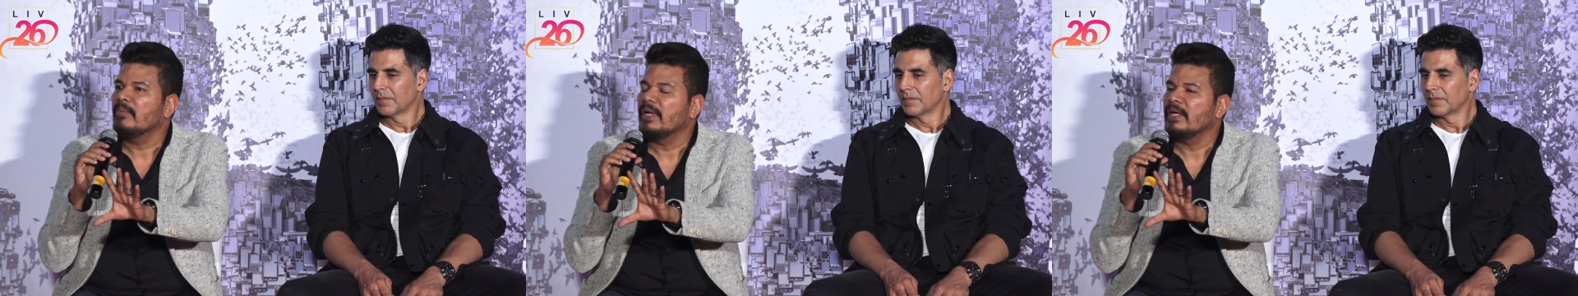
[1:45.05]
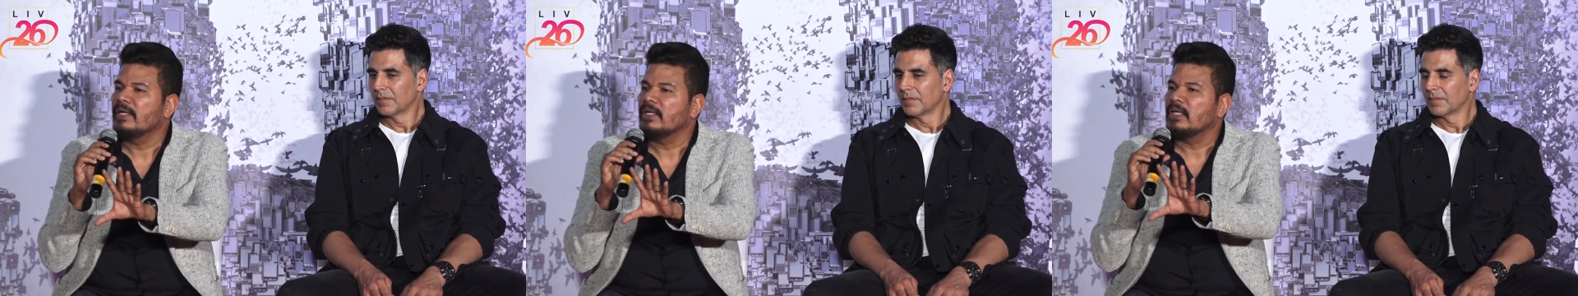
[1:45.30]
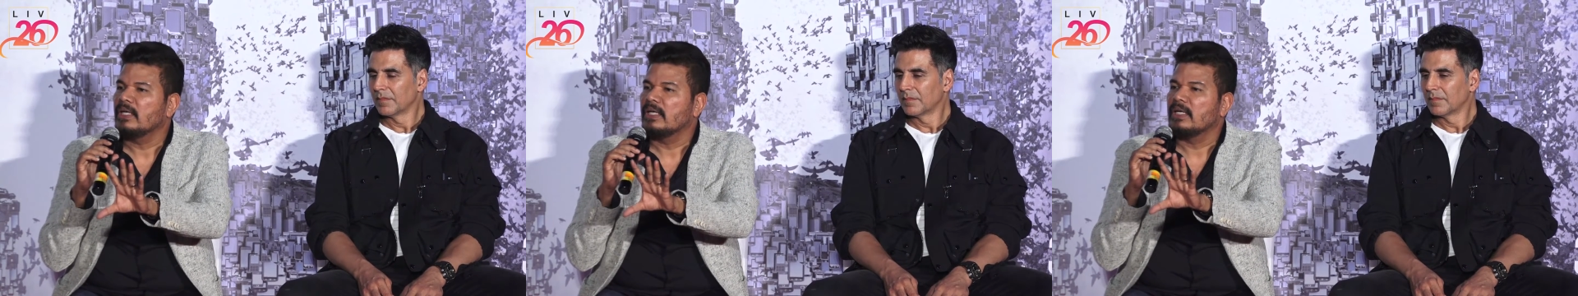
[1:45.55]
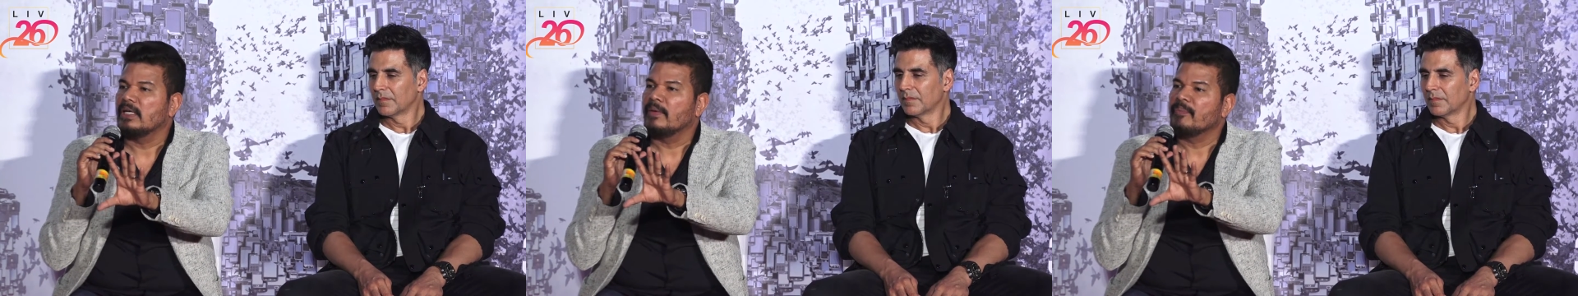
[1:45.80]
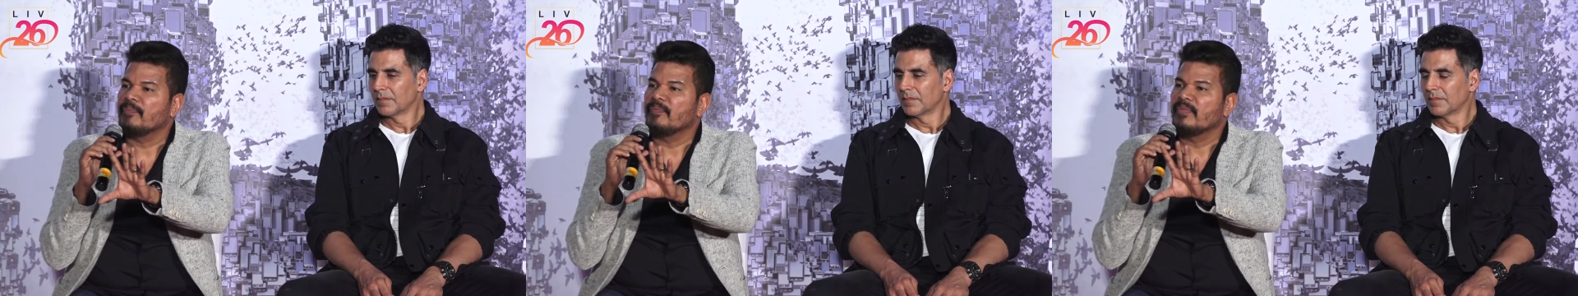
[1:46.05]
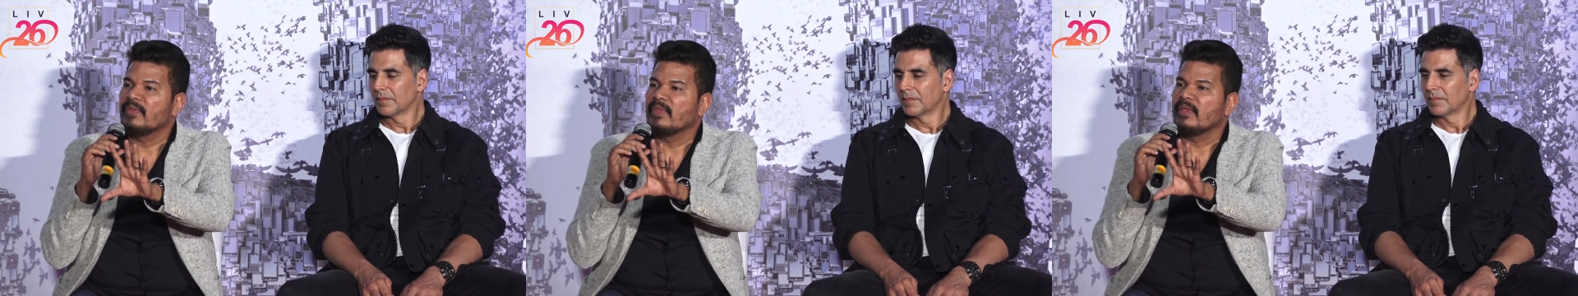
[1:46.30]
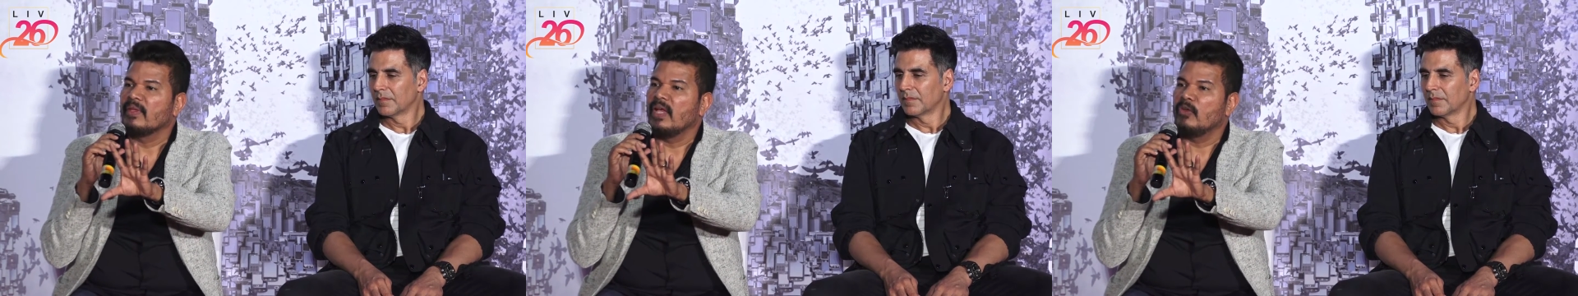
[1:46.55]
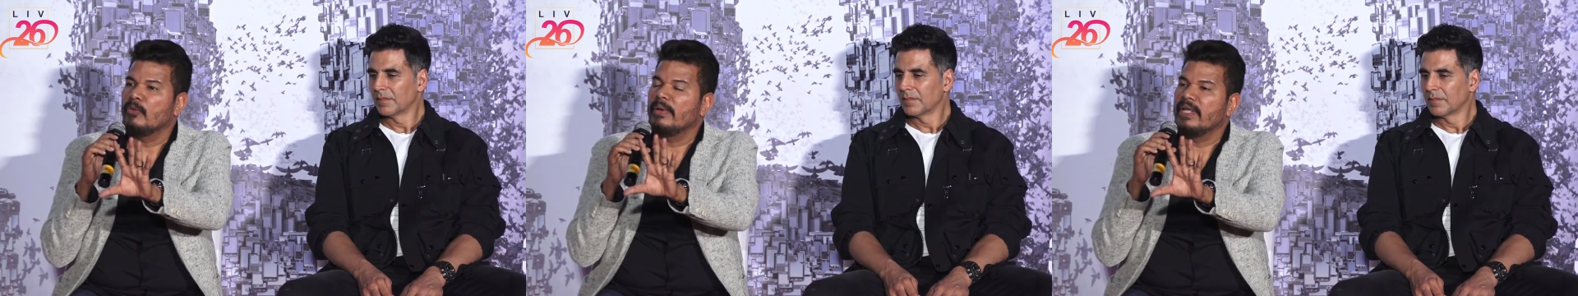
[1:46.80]
Speaker 1: and
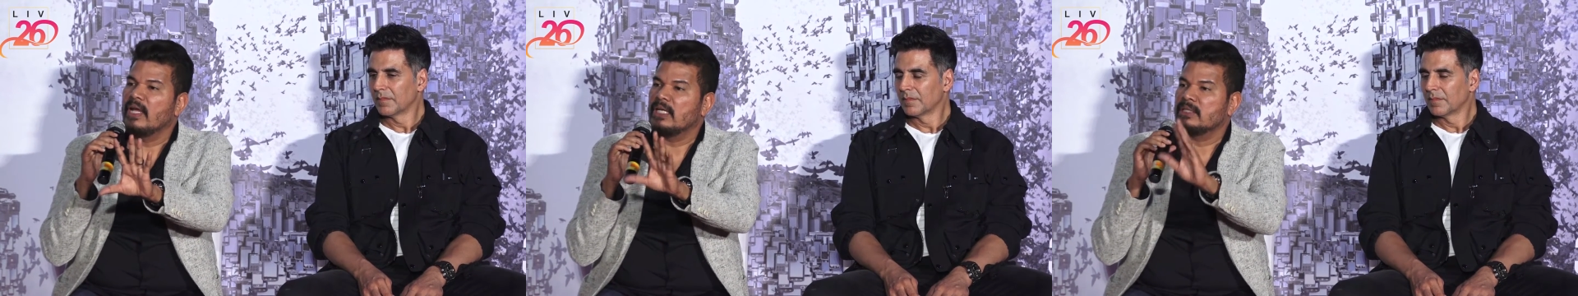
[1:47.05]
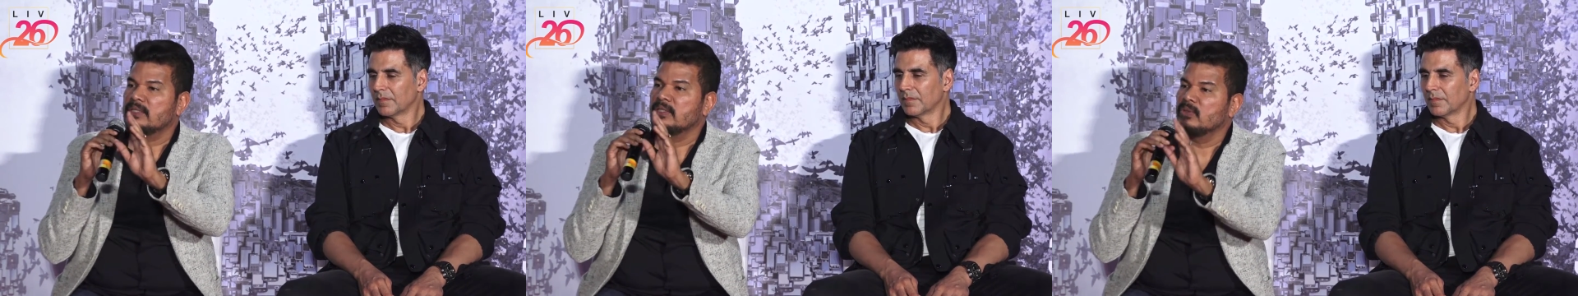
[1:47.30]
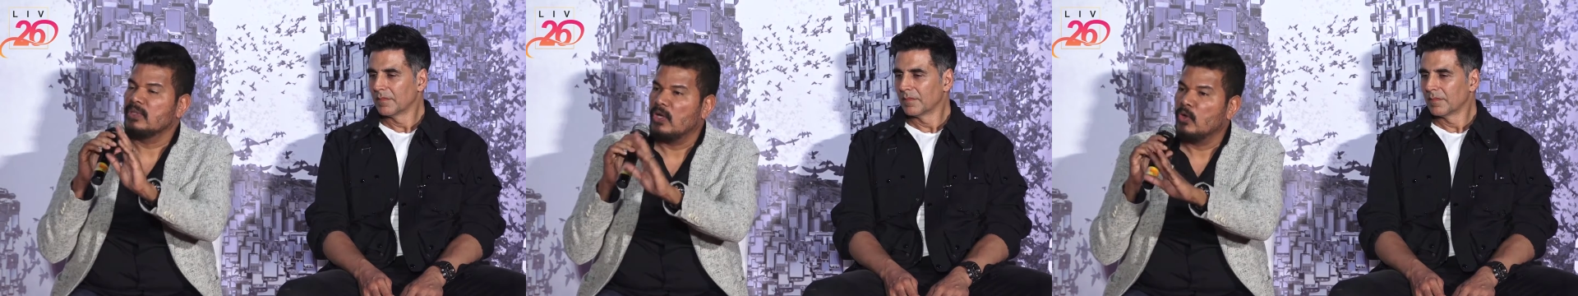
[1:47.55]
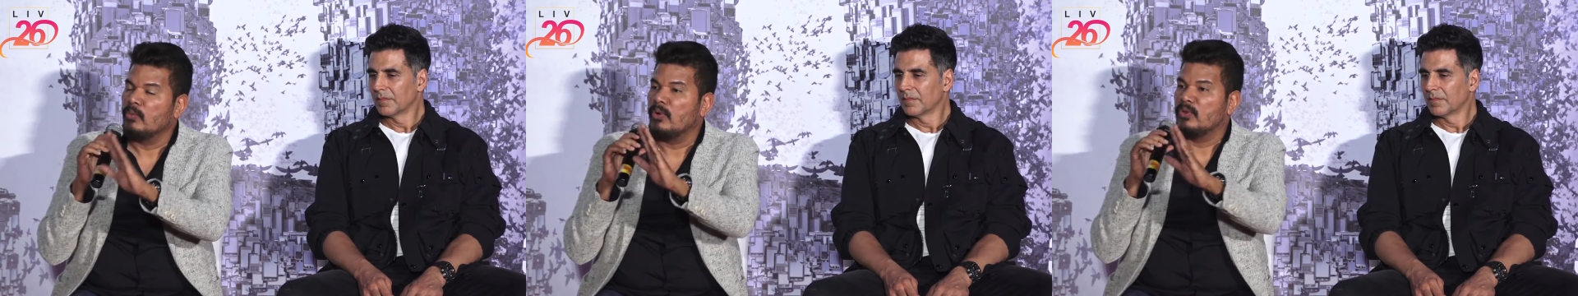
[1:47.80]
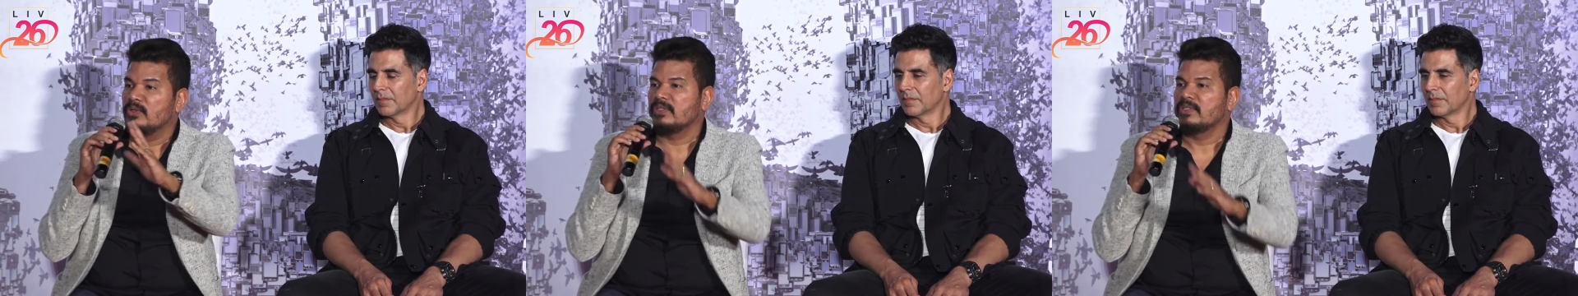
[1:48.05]
everybody asked, "No, how about